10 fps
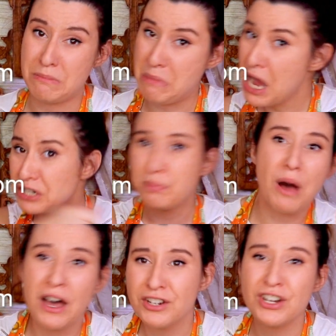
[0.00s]
Mod
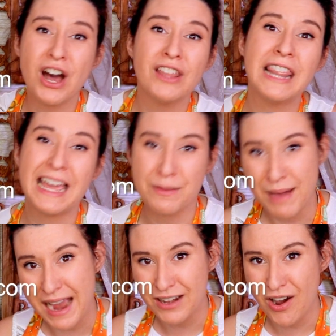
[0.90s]
Podged on like
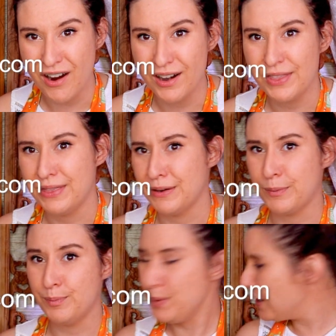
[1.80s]
mine are, then they're a
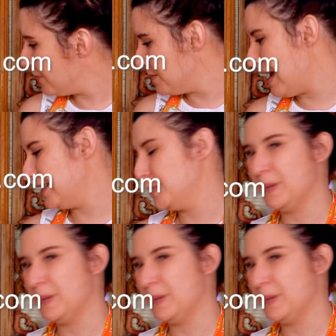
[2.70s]
bit of a mess,